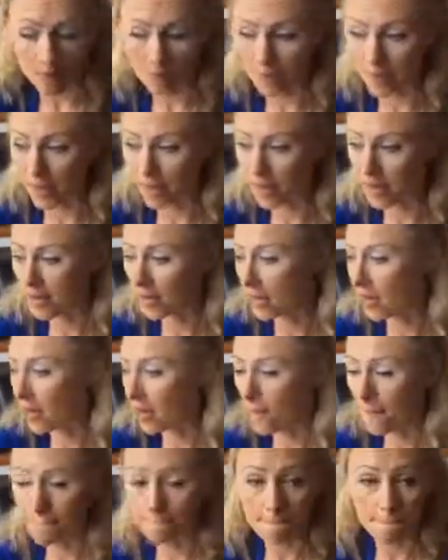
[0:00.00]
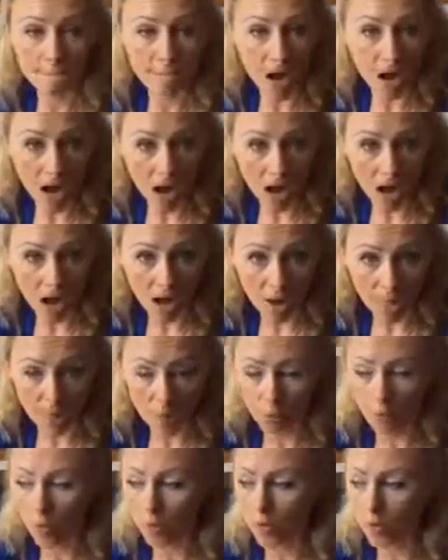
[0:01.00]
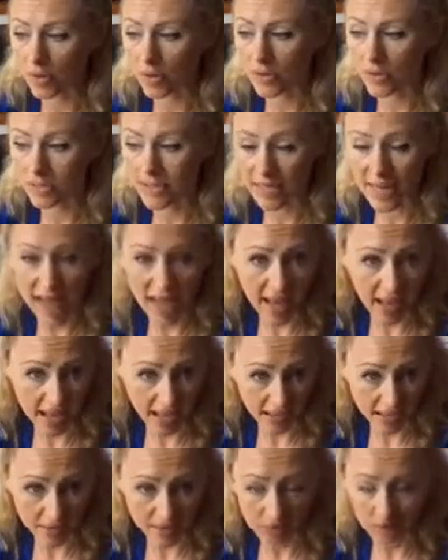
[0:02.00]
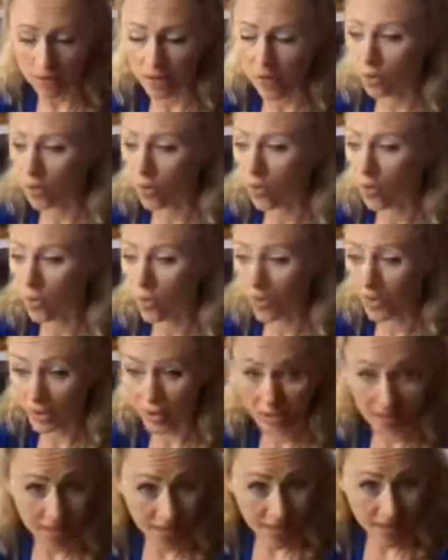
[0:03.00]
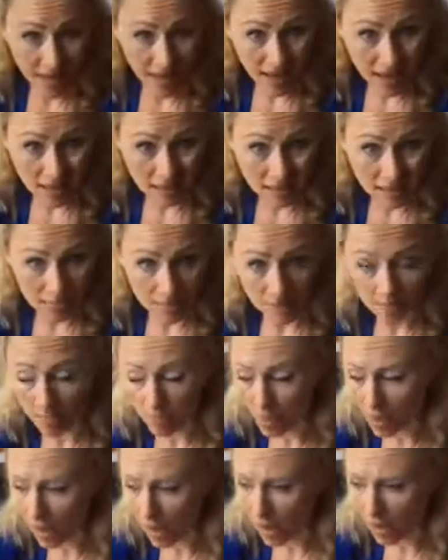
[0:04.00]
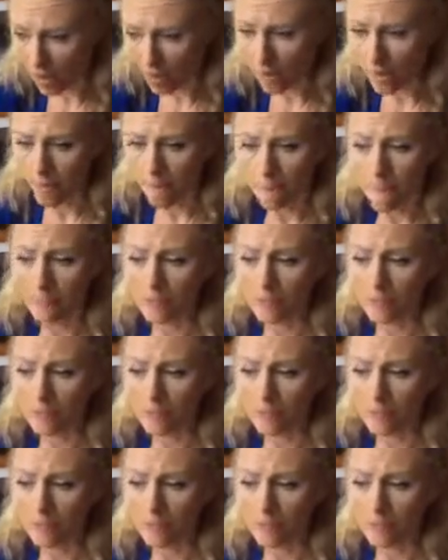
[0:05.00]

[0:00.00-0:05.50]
like mom or dad or cat, ball.